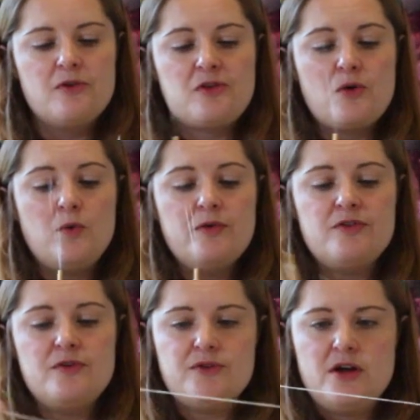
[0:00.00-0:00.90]
So
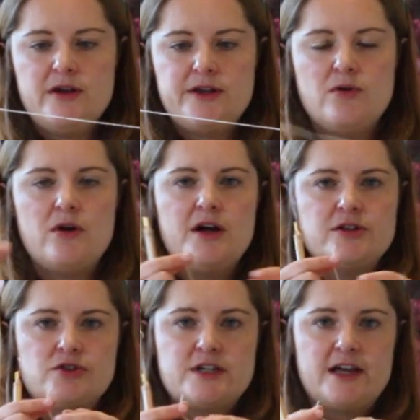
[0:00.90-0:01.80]
once you've cut your
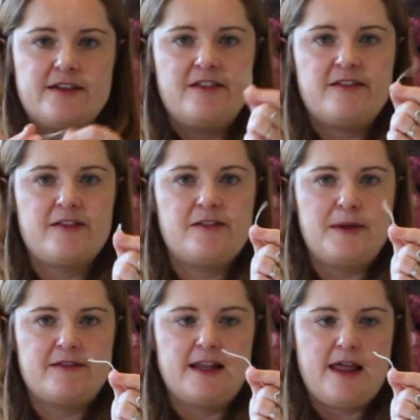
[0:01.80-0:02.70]
190
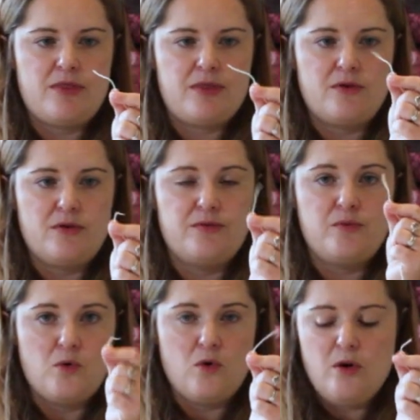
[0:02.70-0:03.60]
centimeter length
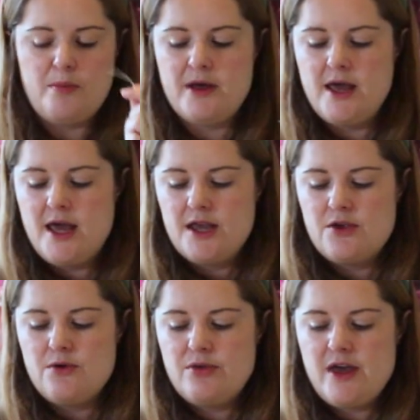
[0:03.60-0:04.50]
of warp,
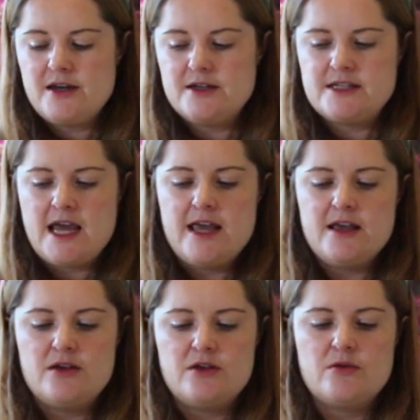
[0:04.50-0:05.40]
you then
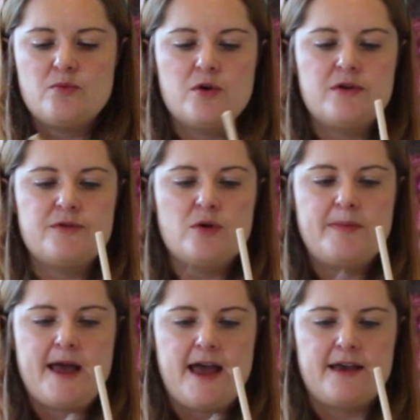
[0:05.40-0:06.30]
take one of your
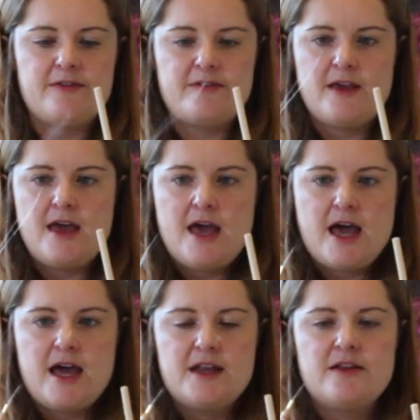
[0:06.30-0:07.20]
pegs,
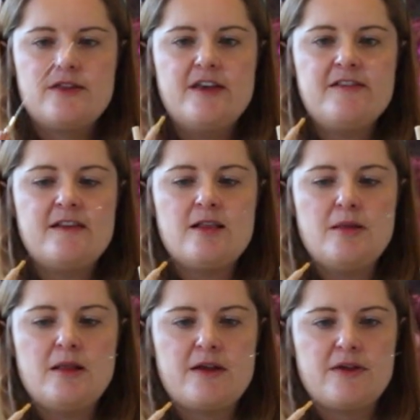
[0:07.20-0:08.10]
and this
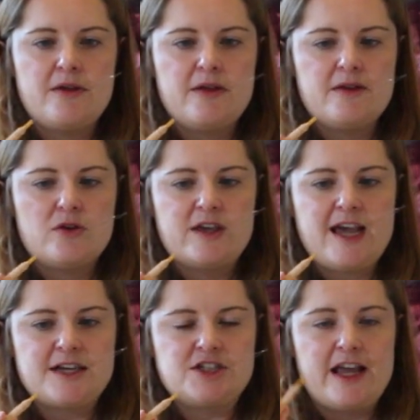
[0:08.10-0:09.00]
little
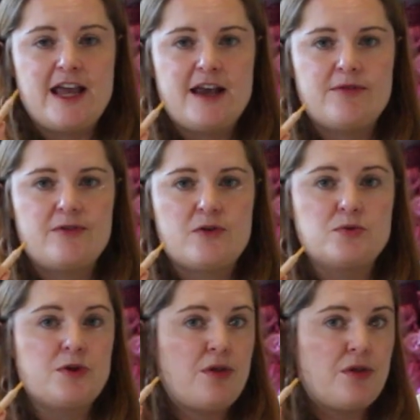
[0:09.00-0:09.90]
gadget here is
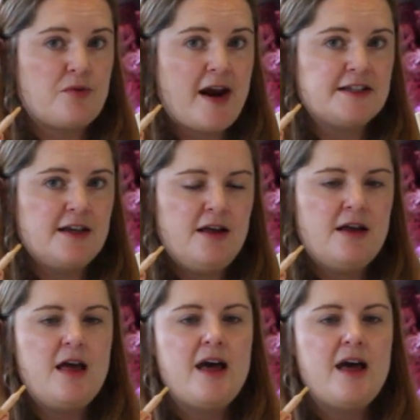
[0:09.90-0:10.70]
called a threader.